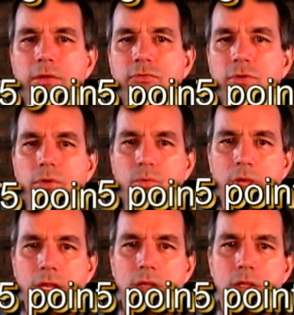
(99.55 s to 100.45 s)
For a
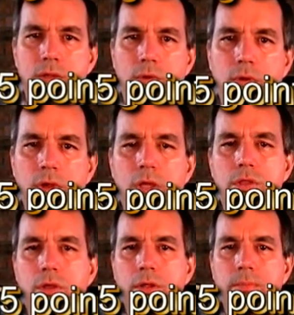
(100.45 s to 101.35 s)
reading disorder,
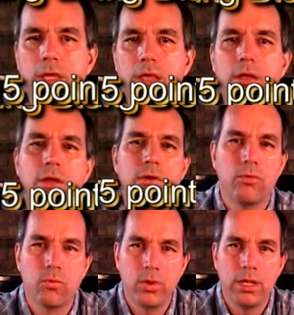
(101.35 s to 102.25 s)
it's going to be
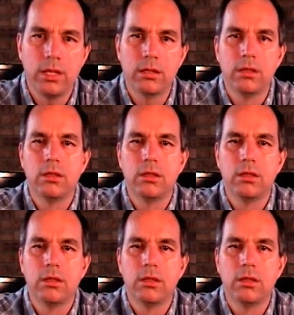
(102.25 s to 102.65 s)
reading.